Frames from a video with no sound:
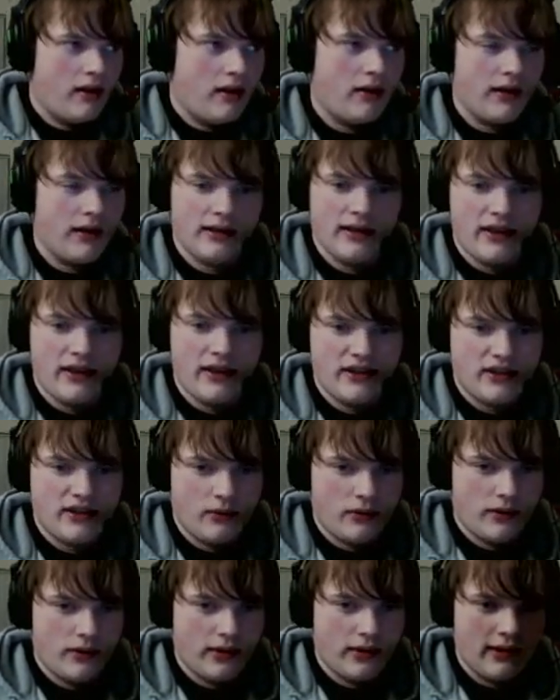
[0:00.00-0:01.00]
Alright, last
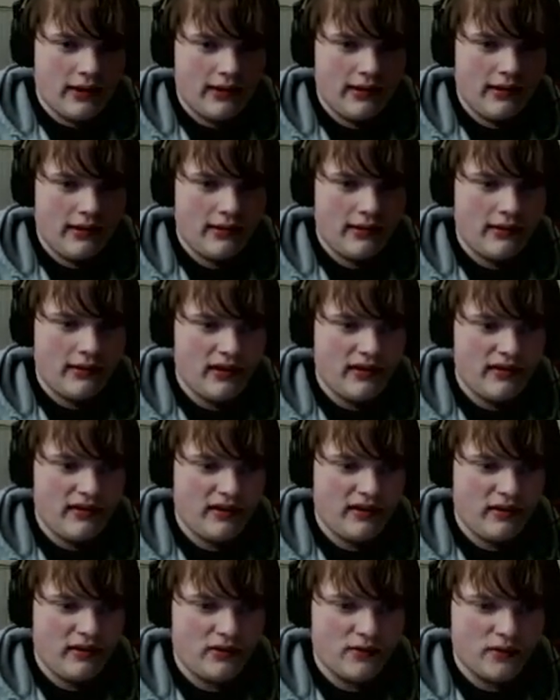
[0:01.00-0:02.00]
door.
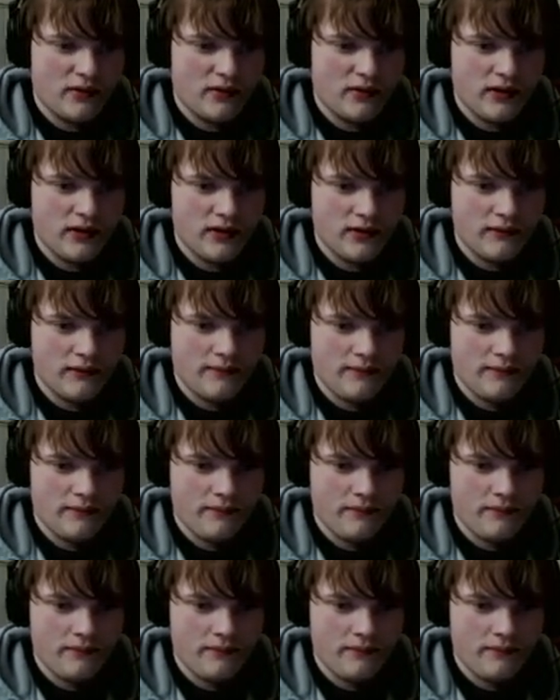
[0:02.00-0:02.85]
Anything useful in here?